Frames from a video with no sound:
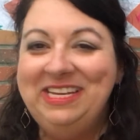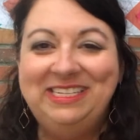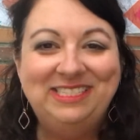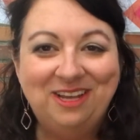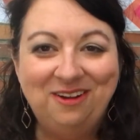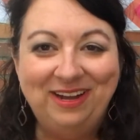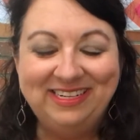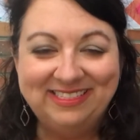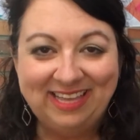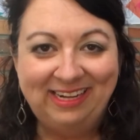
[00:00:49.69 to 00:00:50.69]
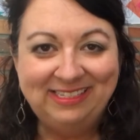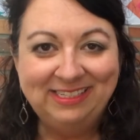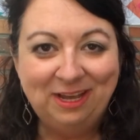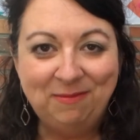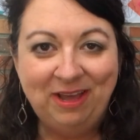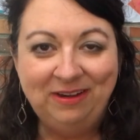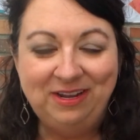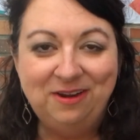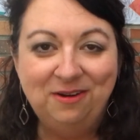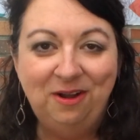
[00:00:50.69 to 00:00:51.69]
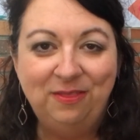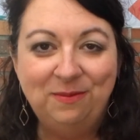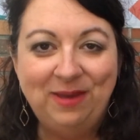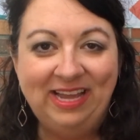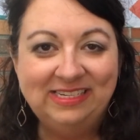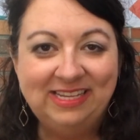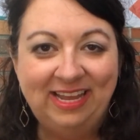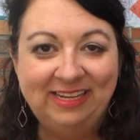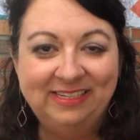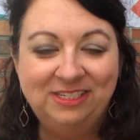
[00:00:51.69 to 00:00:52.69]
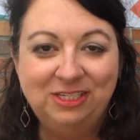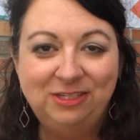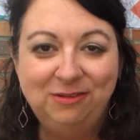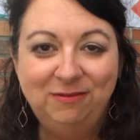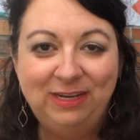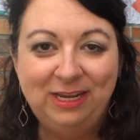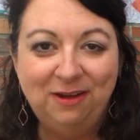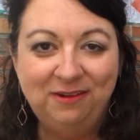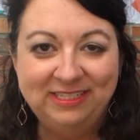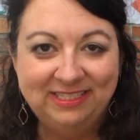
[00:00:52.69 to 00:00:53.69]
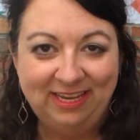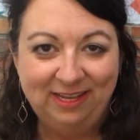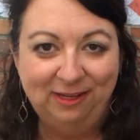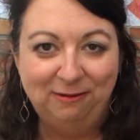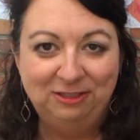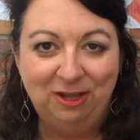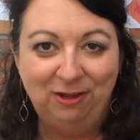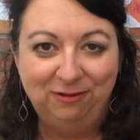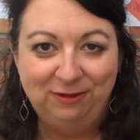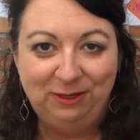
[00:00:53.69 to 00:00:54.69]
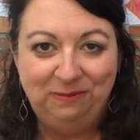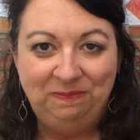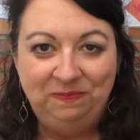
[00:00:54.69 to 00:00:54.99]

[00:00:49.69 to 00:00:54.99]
So I decided to come out here on the back deck to do the video and say hello to all of you.